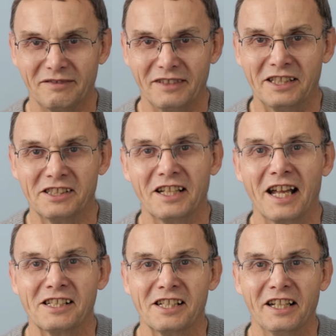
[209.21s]
legend
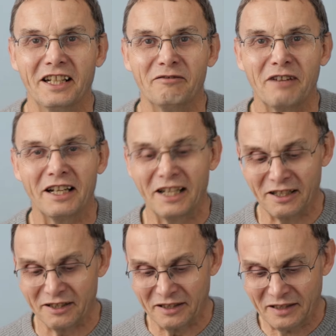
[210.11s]
has it, he ran
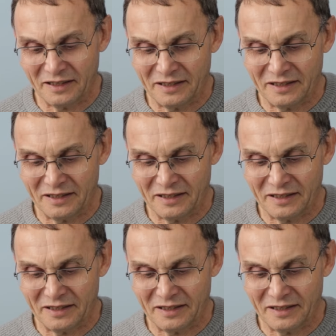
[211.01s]
down the